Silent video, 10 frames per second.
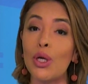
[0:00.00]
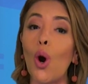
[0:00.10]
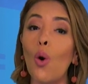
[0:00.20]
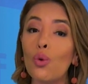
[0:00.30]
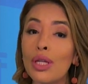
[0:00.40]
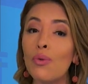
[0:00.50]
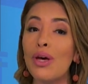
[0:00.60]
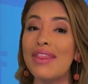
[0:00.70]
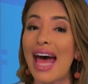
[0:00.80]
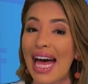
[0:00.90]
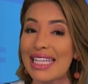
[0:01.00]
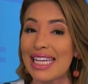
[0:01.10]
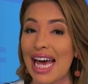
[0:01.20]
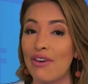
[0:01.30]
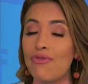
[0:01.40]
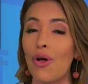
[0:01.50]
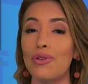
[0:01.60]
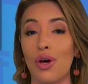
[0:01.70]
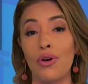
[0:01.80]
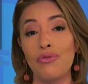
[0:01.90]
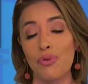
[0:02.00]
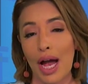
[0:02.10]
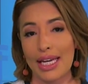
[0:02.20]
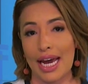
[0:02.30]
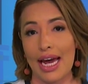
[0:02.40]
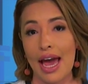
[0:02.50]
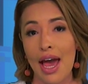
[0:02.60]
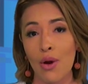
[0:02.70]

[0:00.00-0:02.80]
but only when that day falls on a Friday.